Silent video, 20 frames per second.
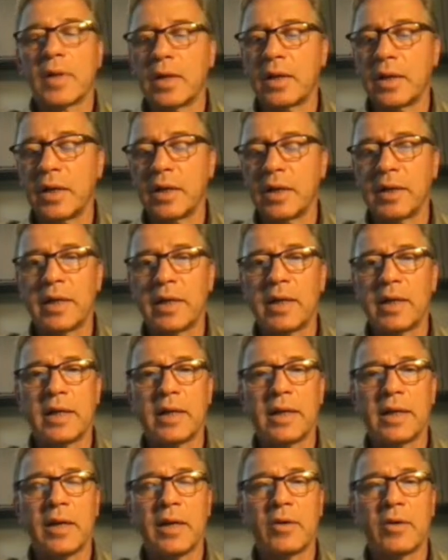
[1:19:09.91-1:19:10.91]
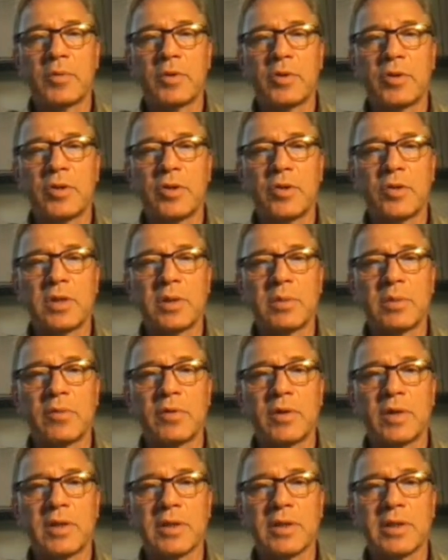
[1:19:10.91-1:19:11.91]
kindly allowed me to use some of
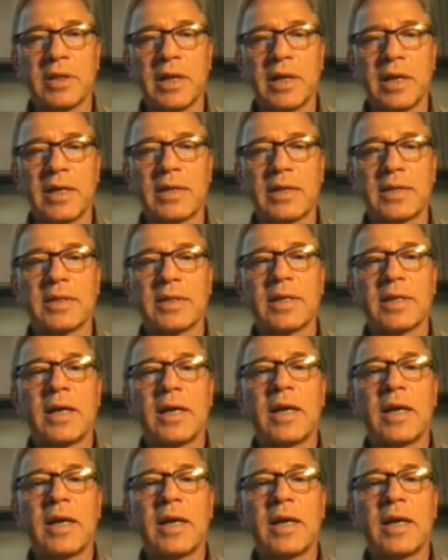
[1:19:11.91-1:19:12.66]
their slides.